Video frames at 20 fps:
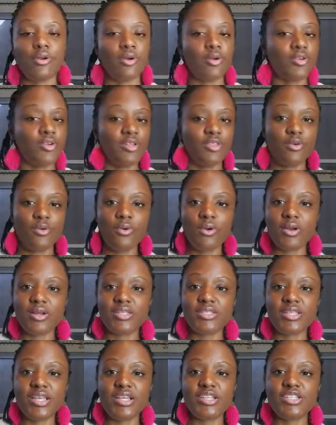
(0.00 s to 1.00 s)
or another
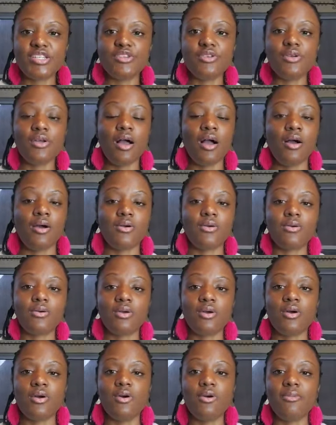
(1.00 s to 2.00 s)
organization, you can all
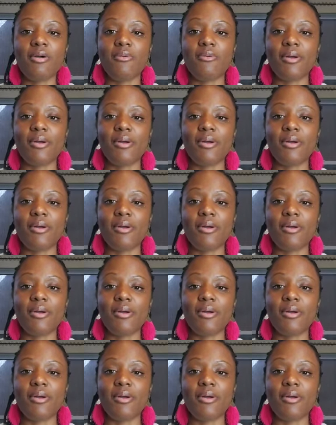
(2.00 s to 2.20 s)
go on my